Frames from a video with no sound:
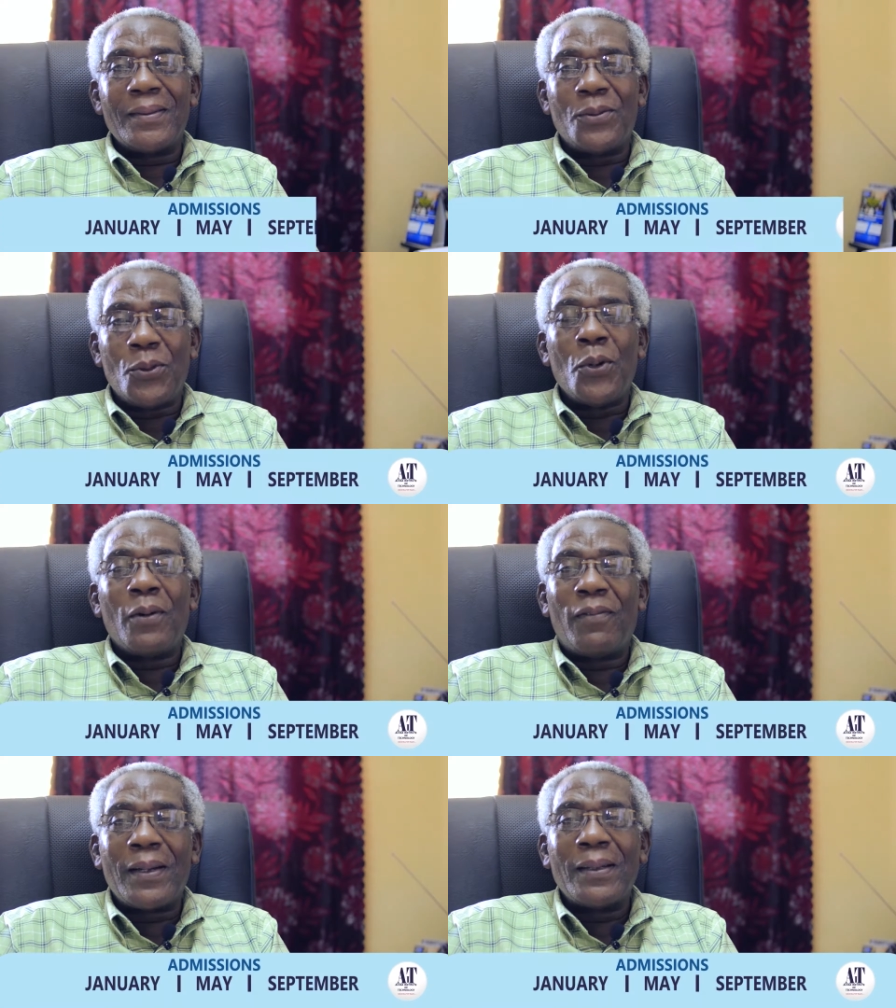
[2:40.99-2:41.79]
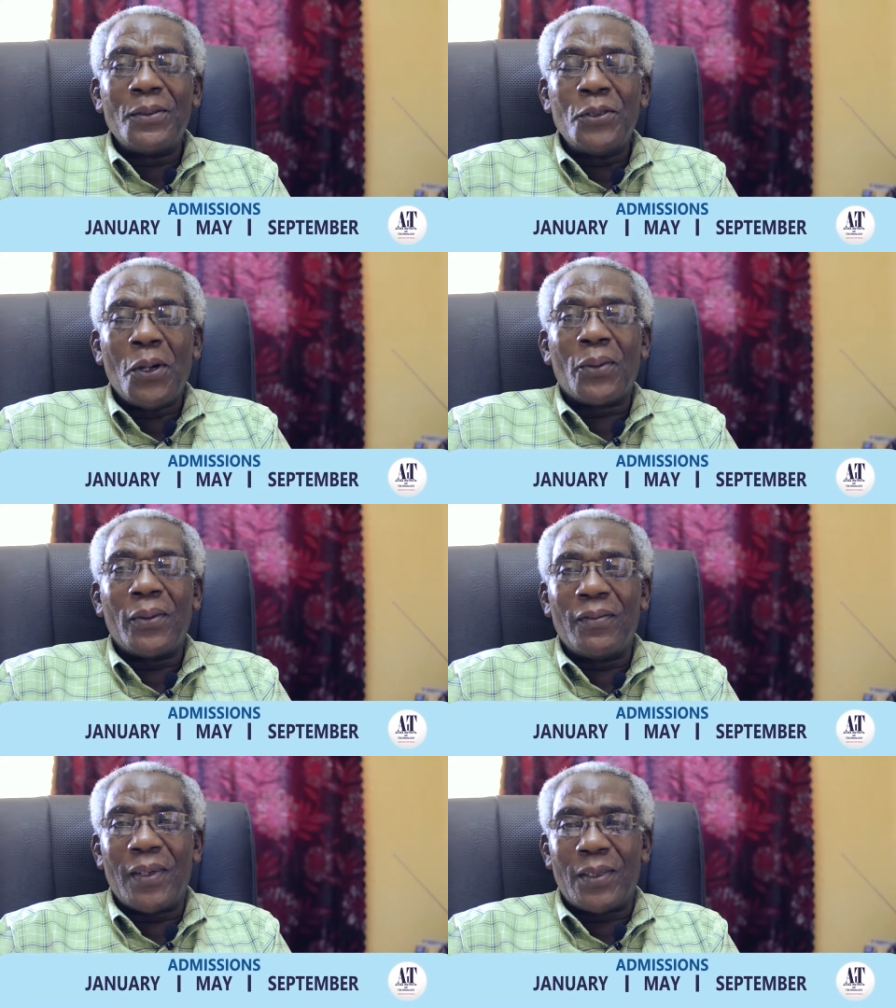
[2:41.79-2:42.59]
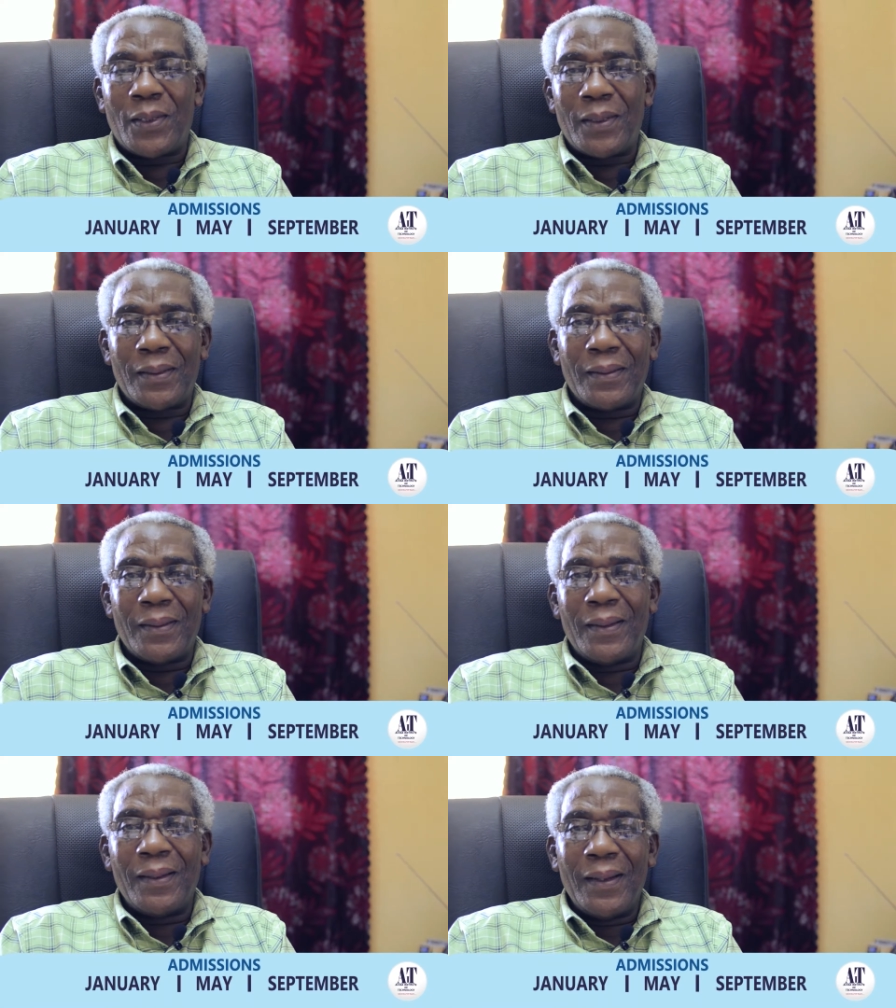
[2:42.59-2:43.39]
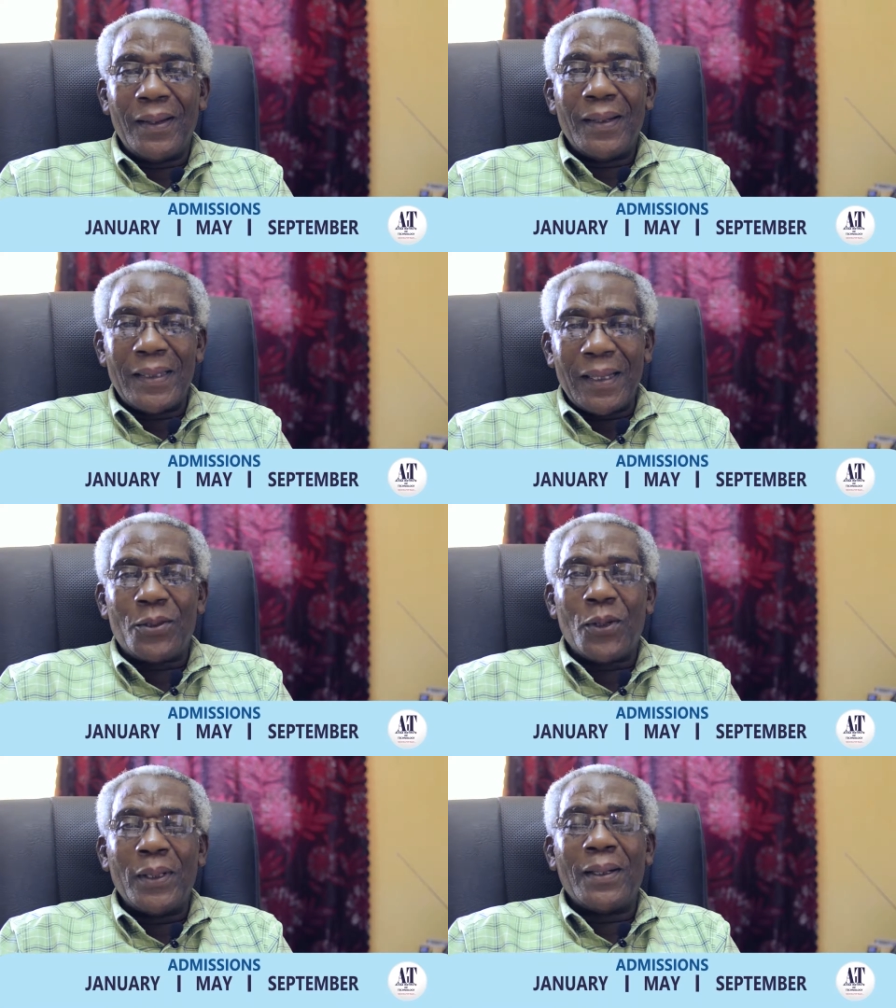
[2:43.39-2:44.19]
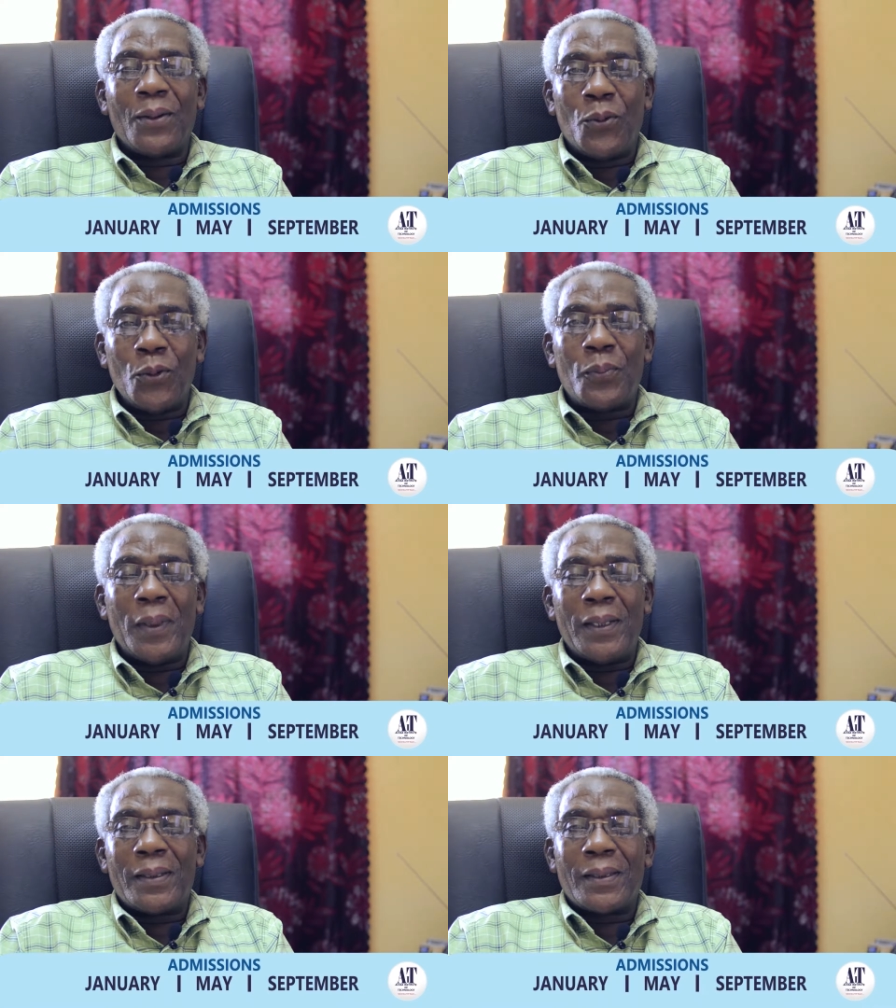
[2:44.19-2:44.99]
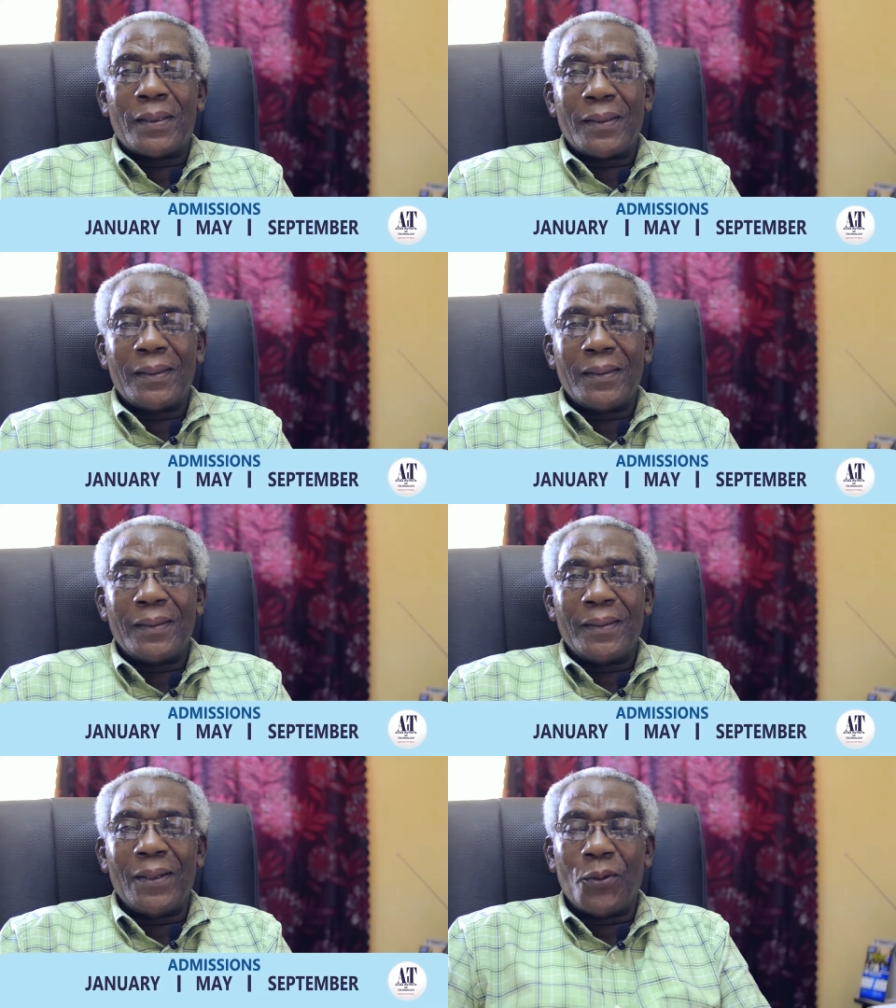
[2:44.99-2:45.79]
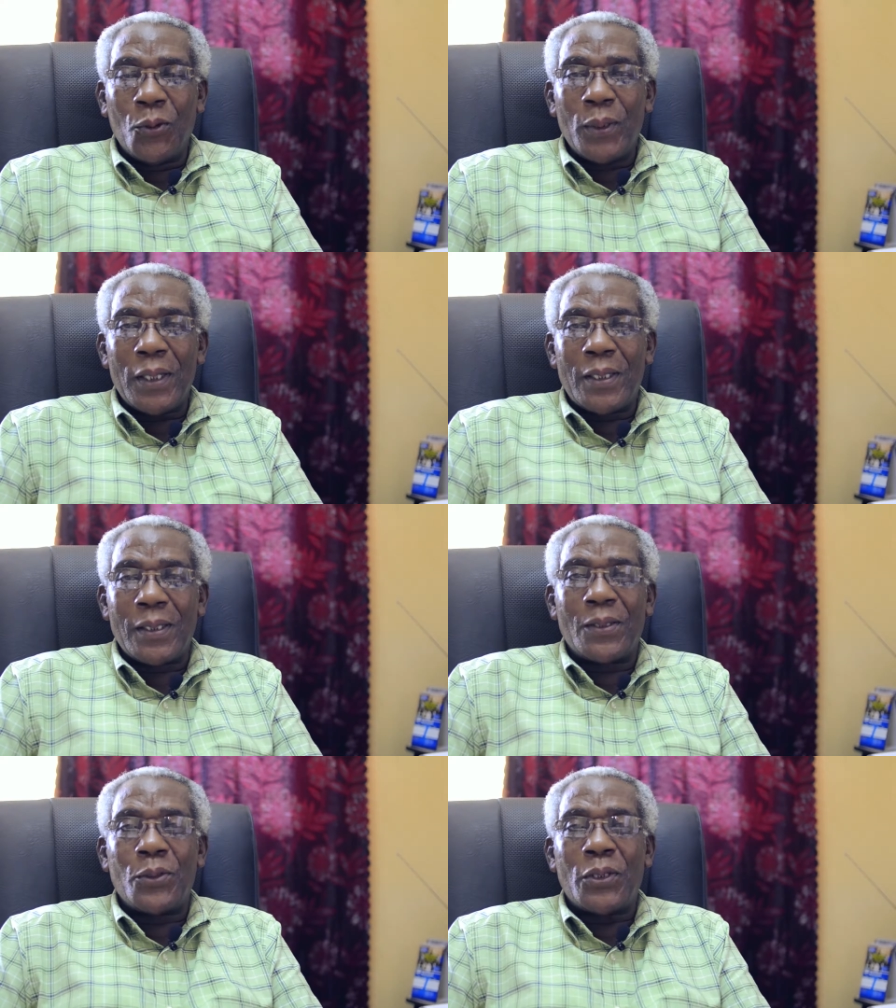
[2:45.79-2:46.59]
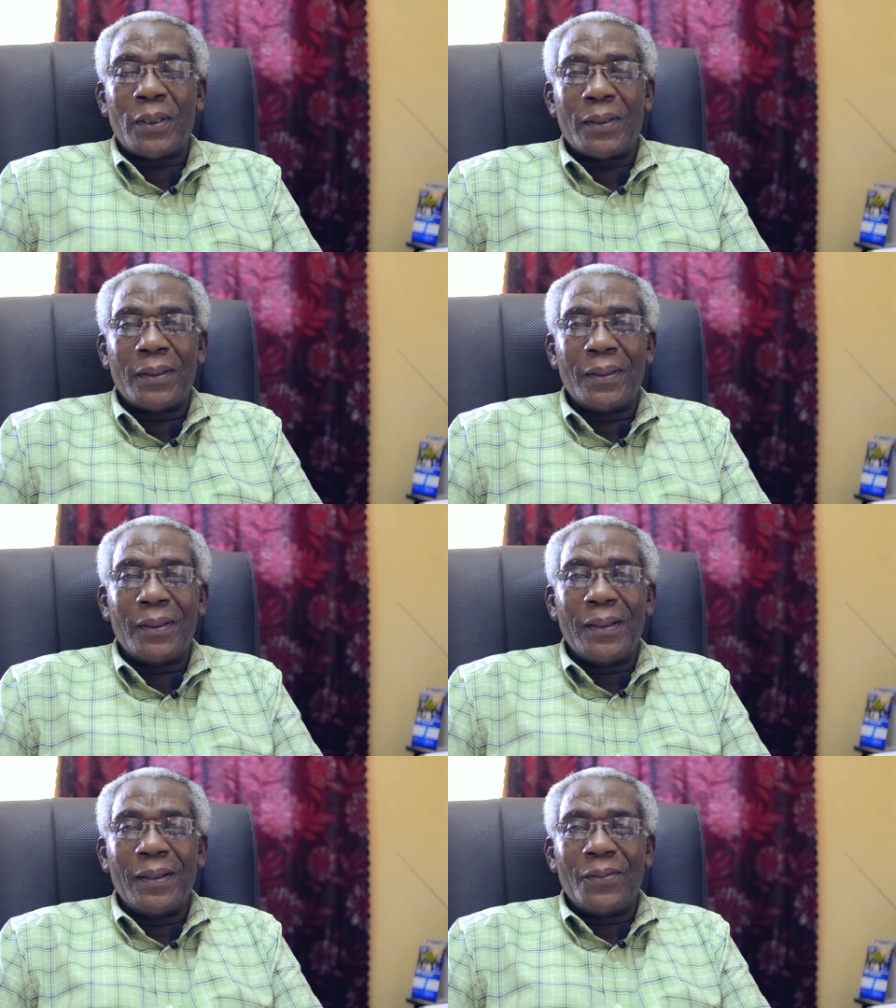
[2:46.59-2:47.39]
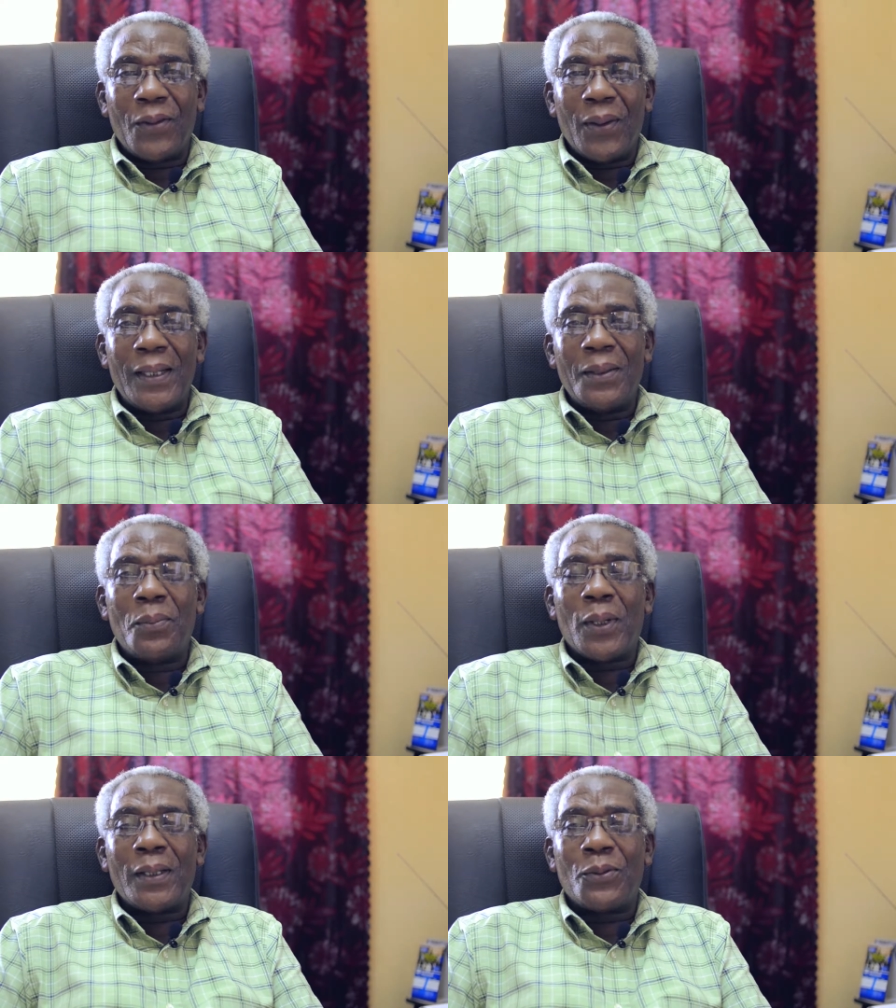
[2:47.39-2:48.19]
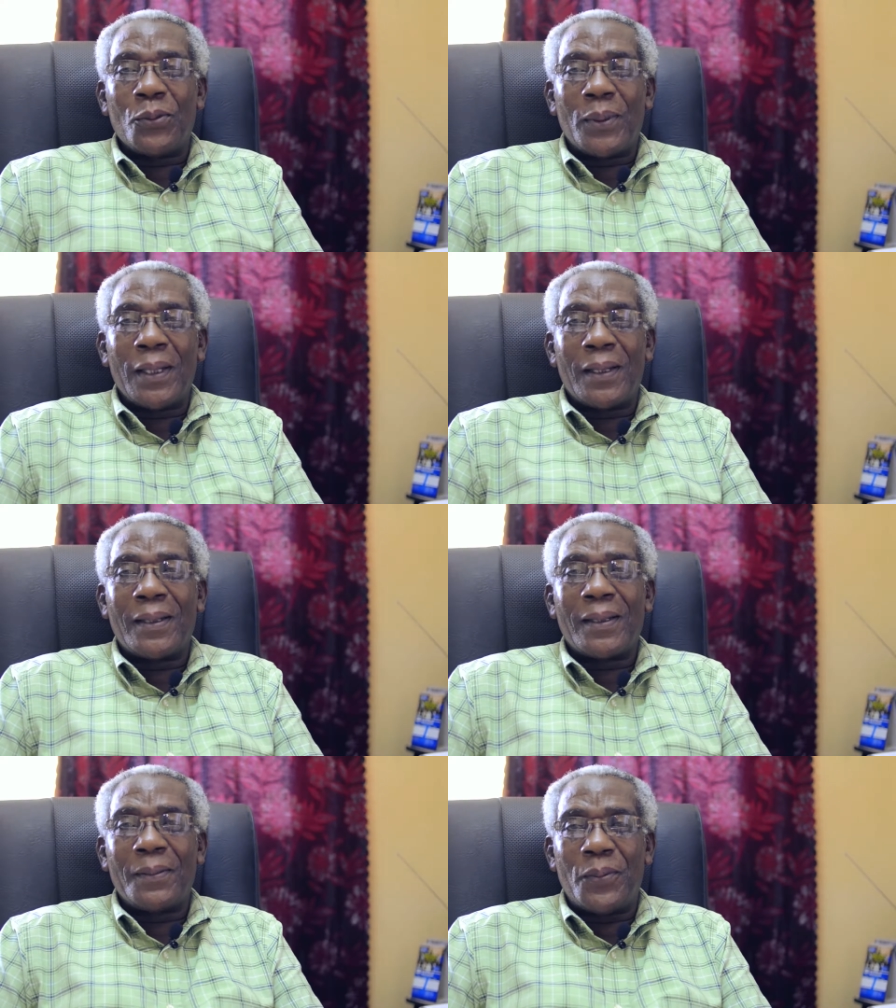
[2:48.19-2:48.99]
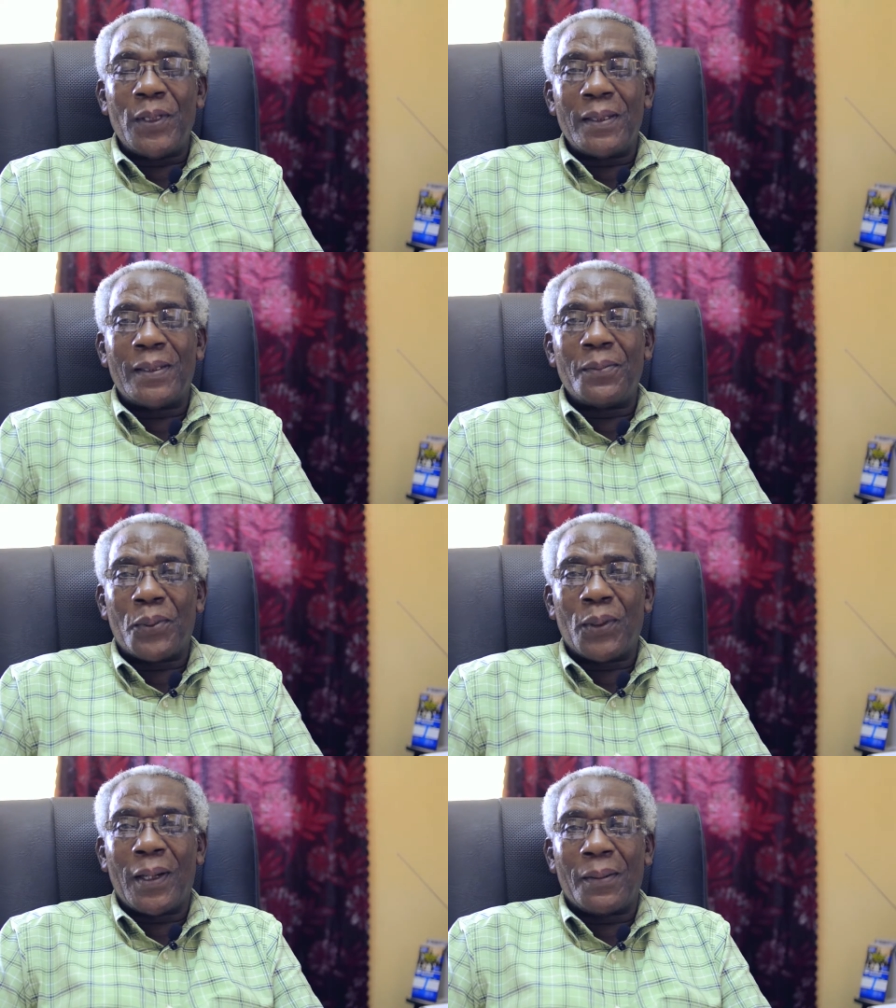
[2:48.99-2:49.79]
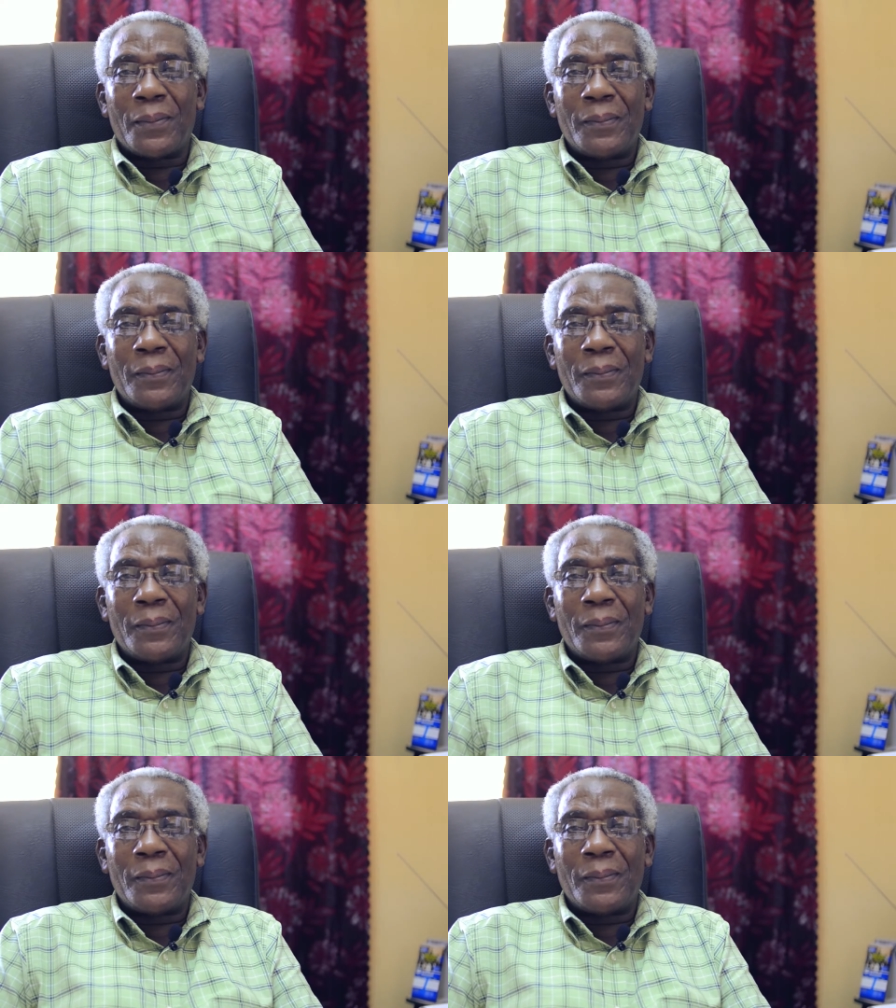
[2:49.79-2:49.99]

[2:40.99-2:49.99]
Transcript: Do a very young university, is actually a good place, a good institution for anybody to take PhD program.